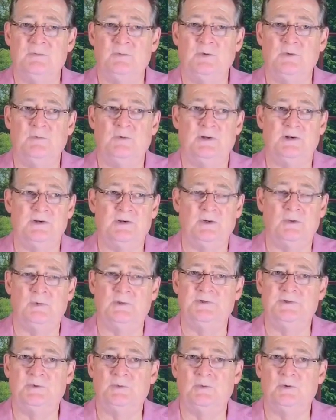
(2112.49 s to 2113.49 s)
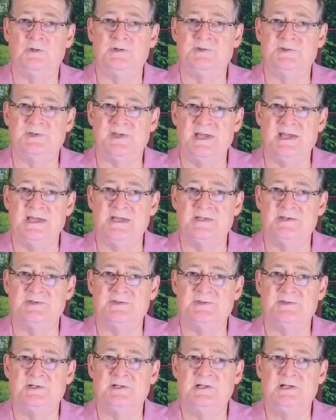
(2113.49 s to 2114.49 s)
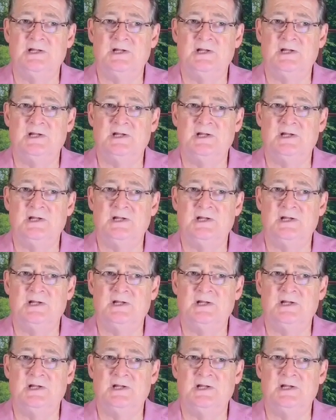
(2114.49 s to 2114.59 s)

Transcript: we want to know what the Word says.